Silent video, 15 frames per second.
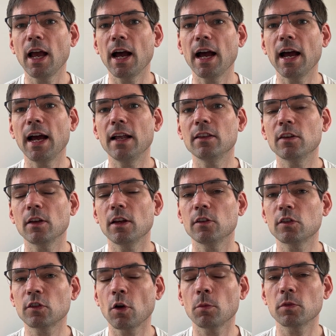and it
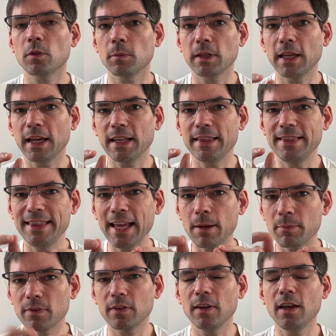stops them getting
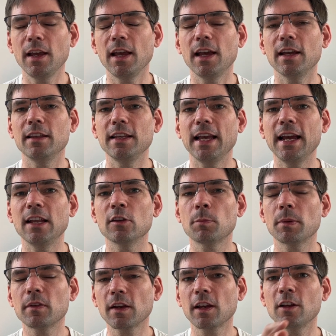nipped at the ends,
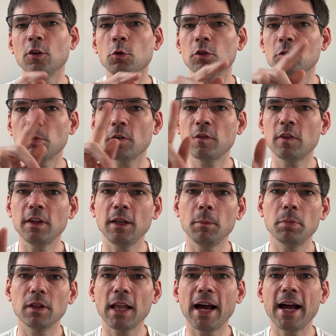particularly those with the
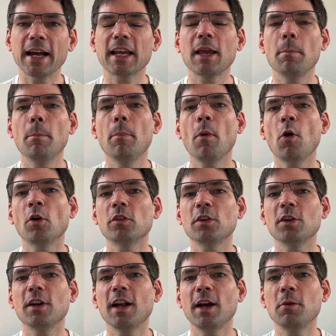black
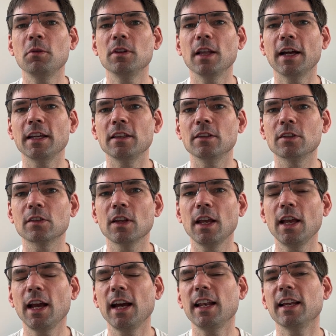border outlines,
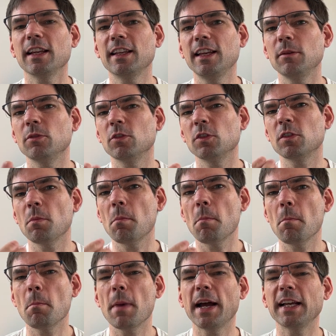and it keeps those
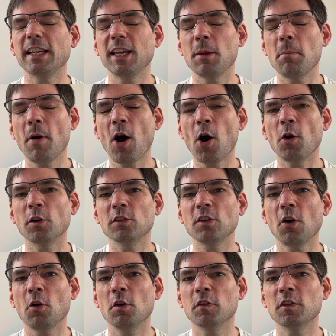manky paws
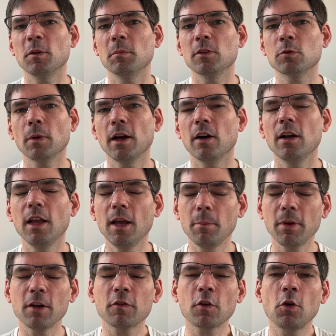off them as well.
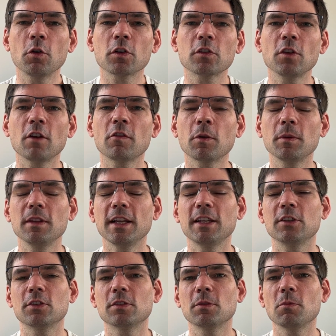But of course, not everyone
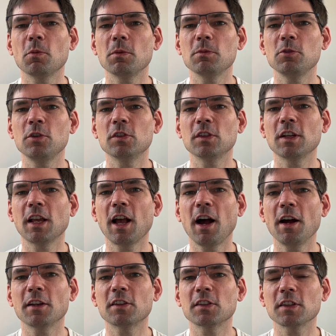likes using
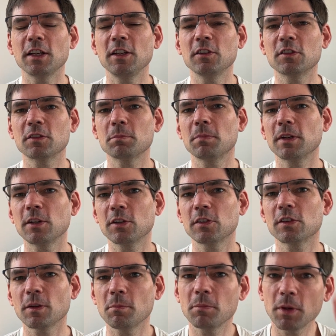card sleeves because
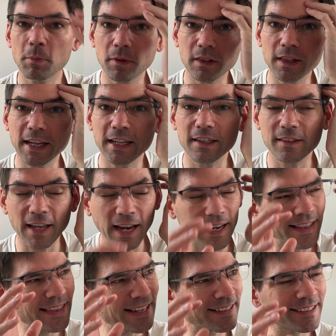some people like that
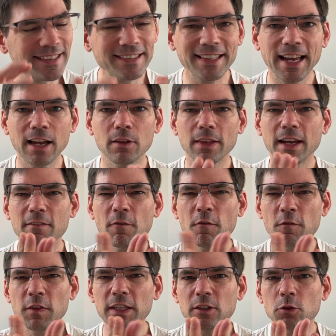style, that
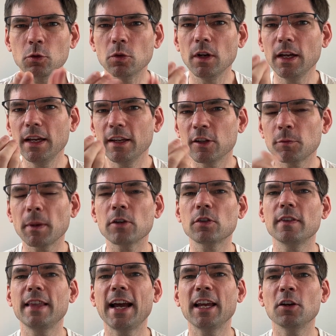feel, especially
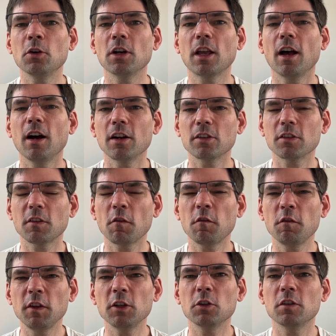nylon cards, or the
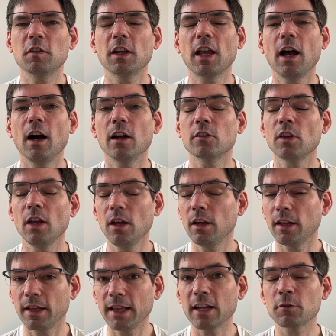feel of the cards,
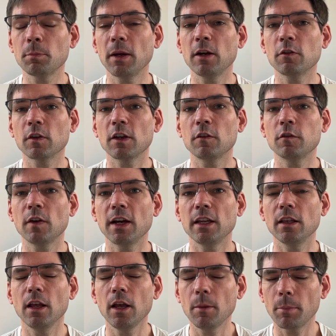and that's perfectly
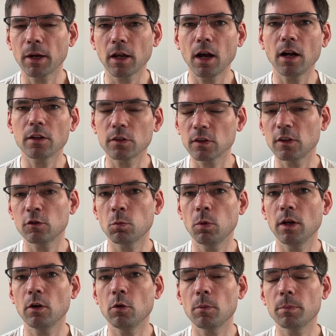fine. But card sleeves
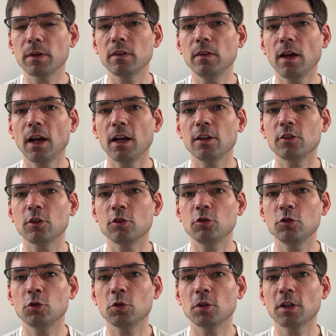will protect
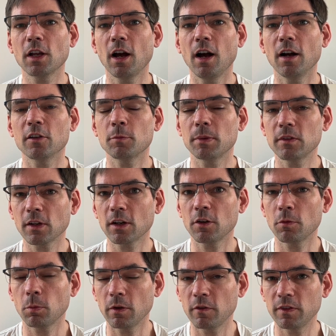your cards,
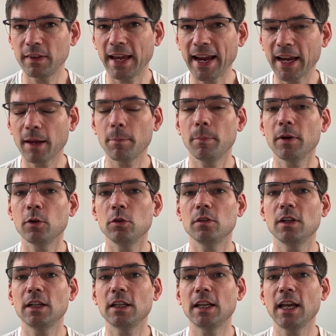particularly with deck
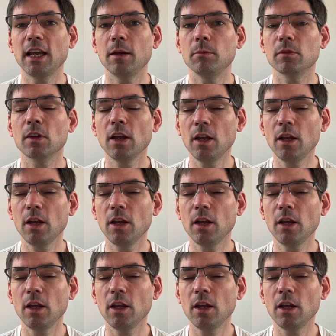building games